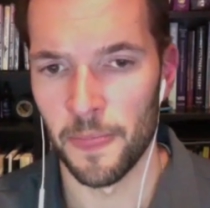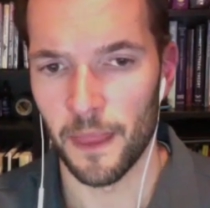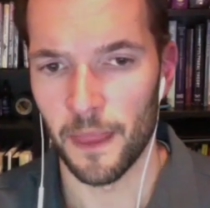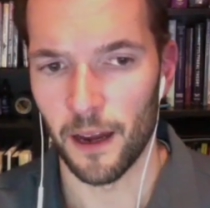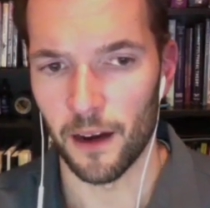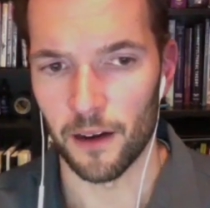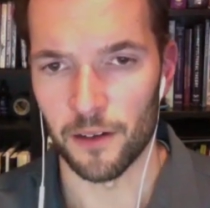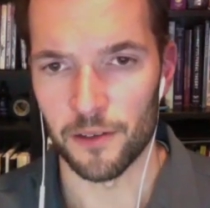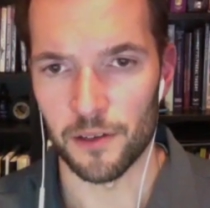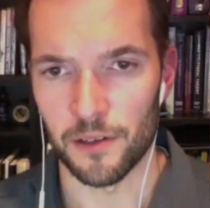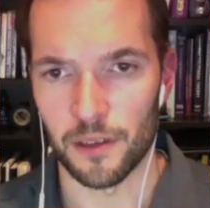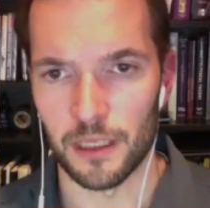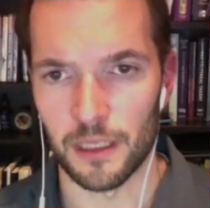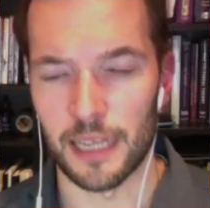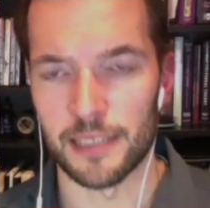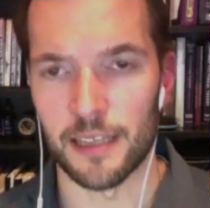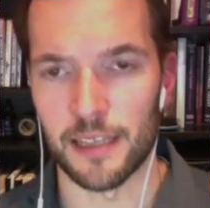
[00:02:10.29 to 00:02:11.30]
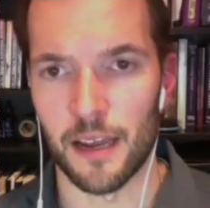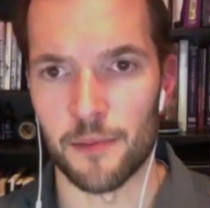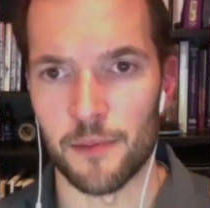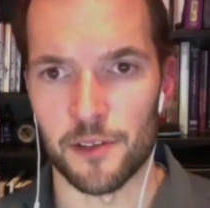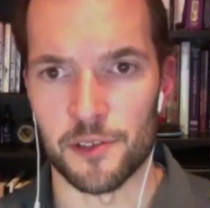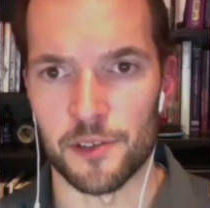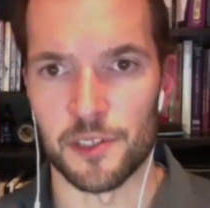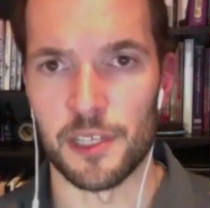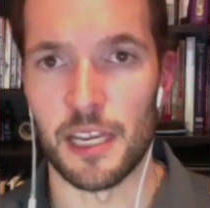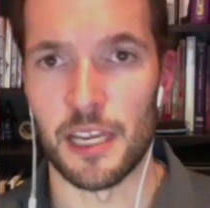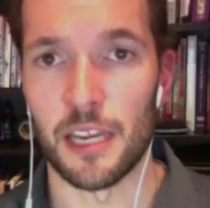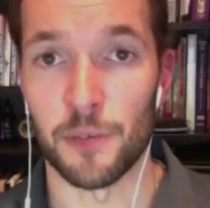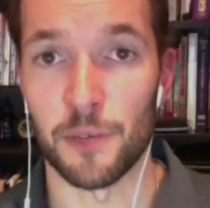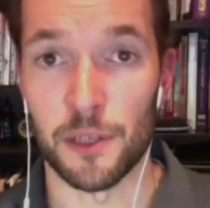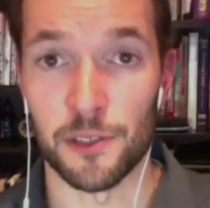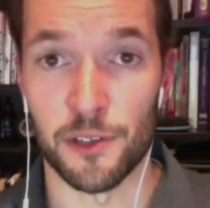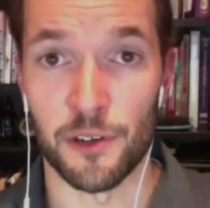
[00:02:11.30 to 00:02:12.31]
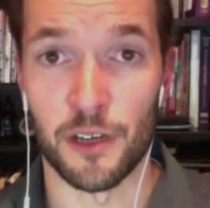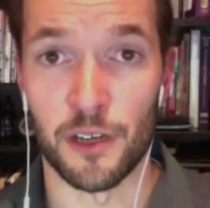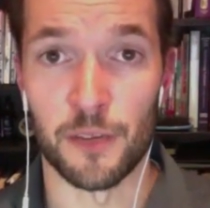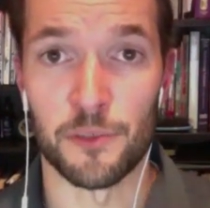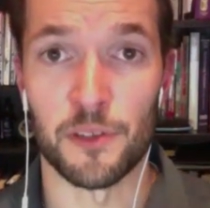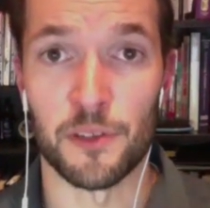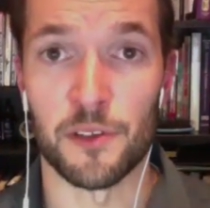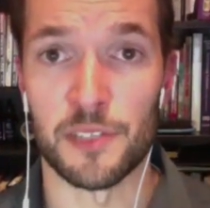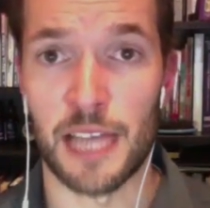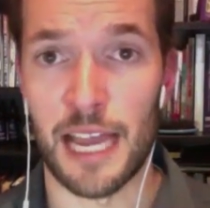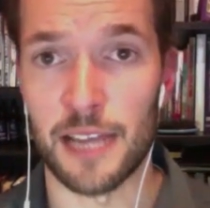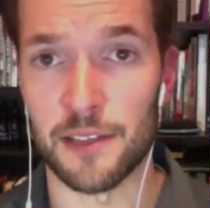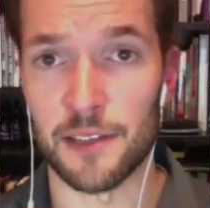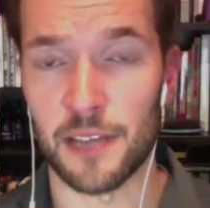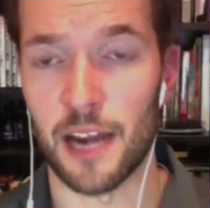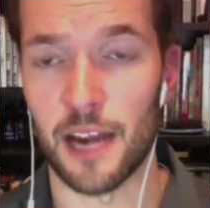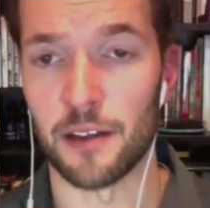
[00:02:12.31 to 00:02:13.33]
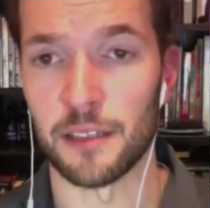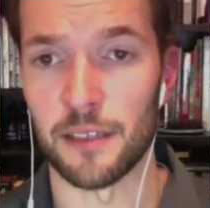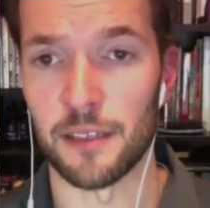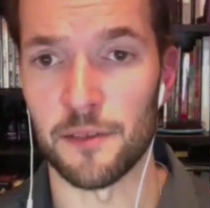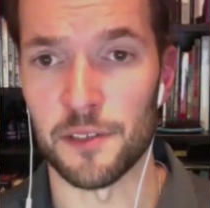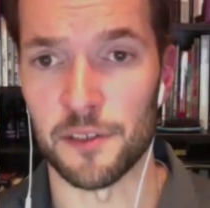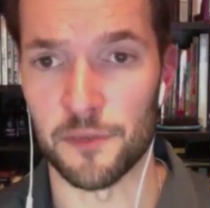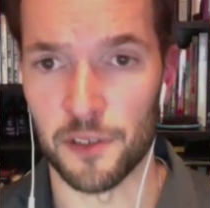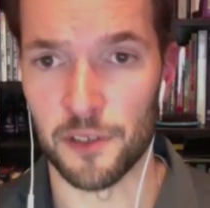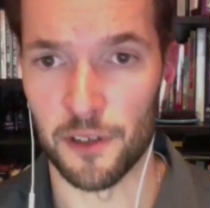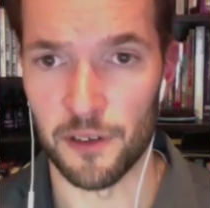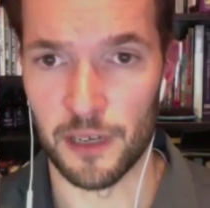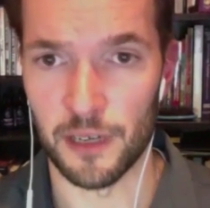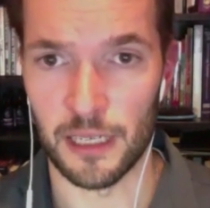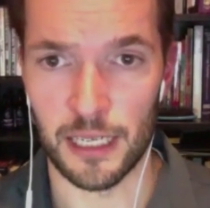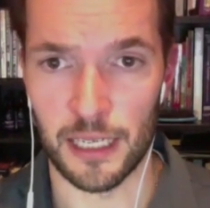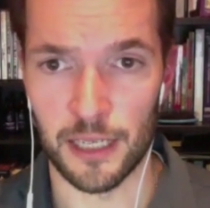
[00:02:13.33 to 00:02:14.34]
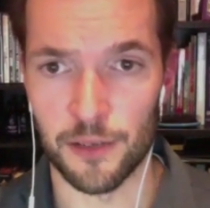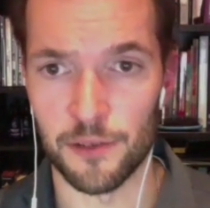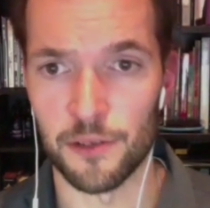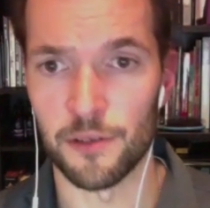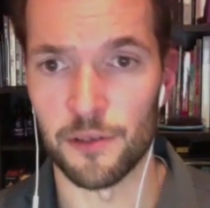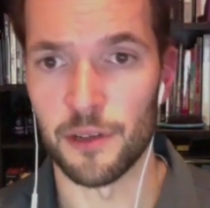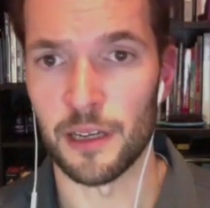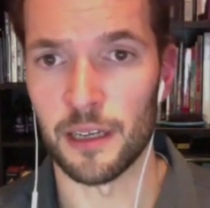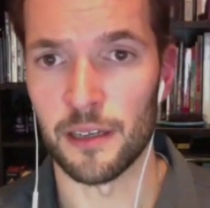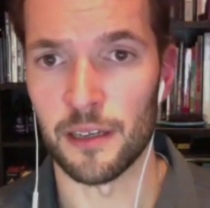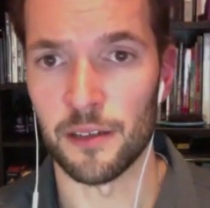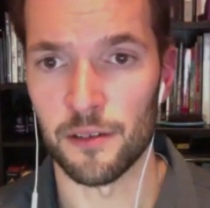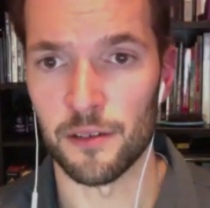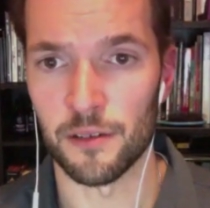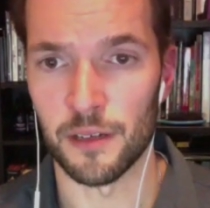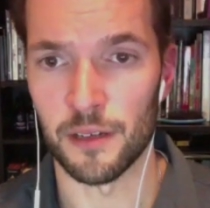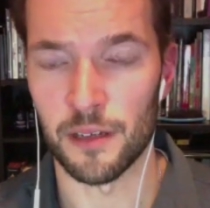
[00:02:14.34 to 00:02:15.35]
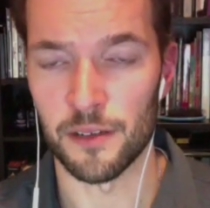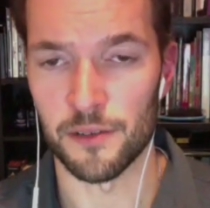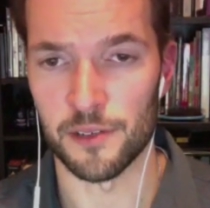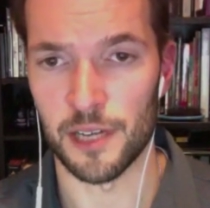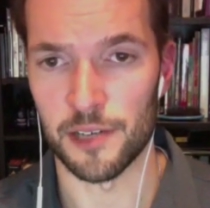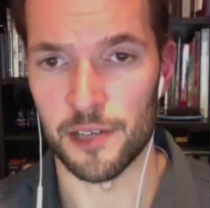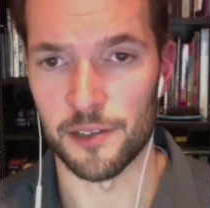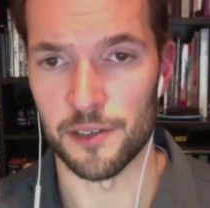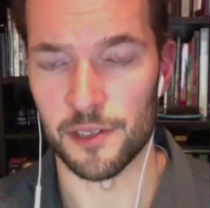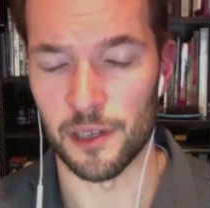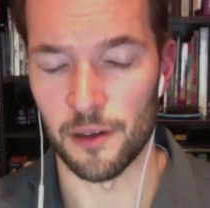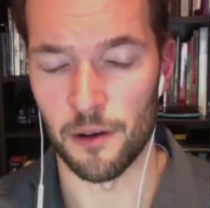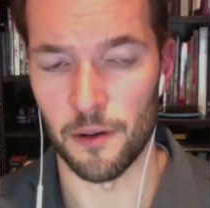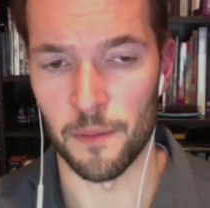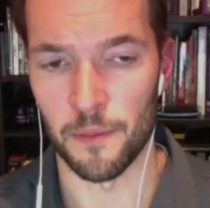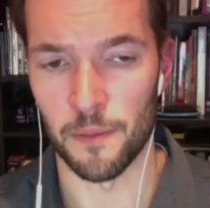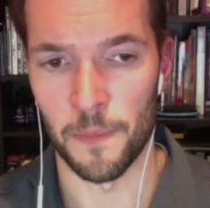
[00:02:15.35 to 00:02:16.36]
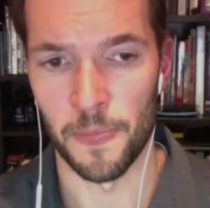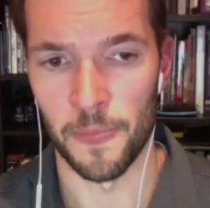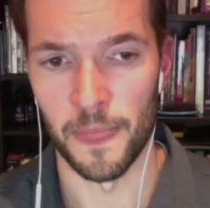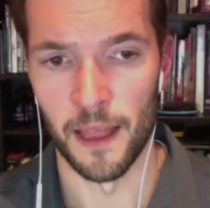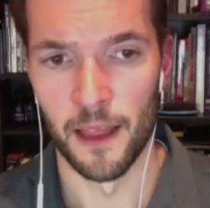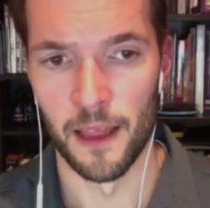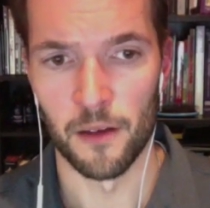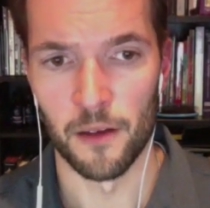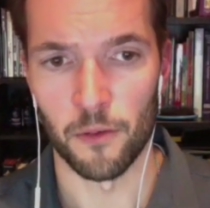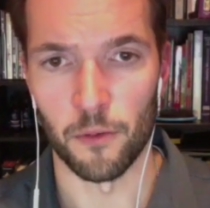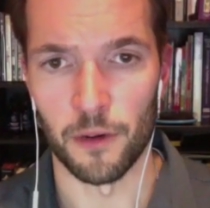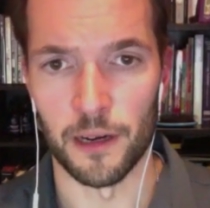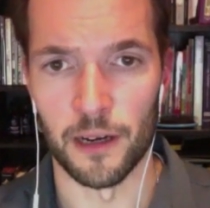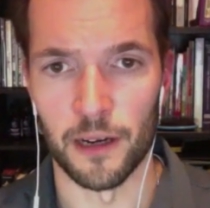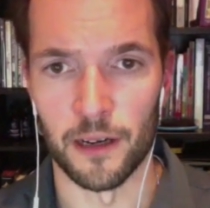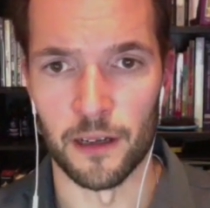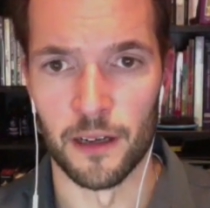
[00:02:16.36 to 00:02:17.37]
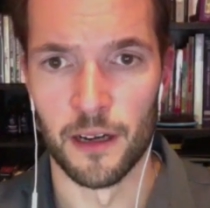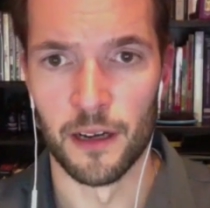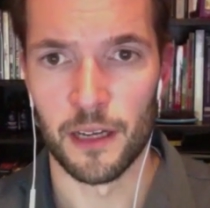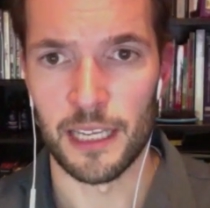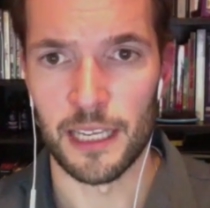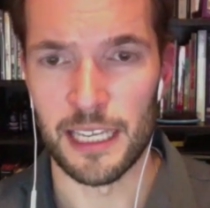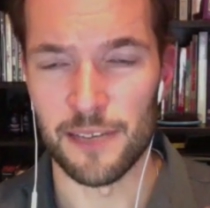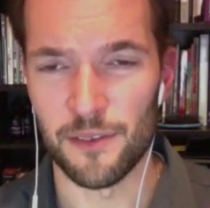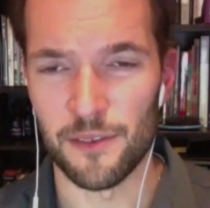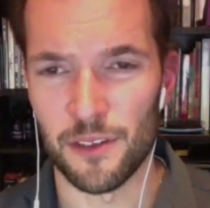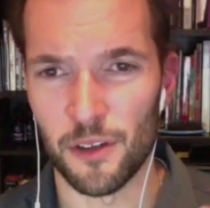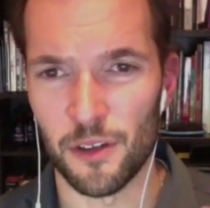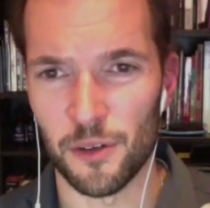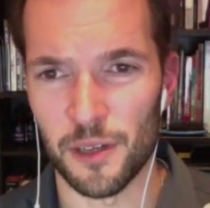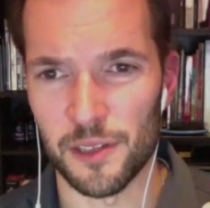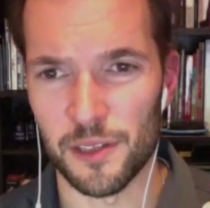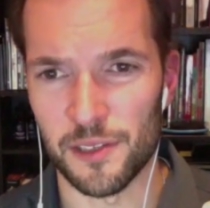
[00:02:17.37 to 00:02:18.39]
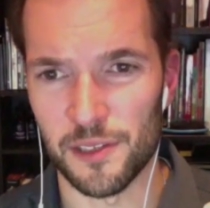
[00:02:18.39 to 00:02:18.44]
are a lot of times are seen when you turn it up to those higher levels of current, like you're doing in your sessions at home, where even though it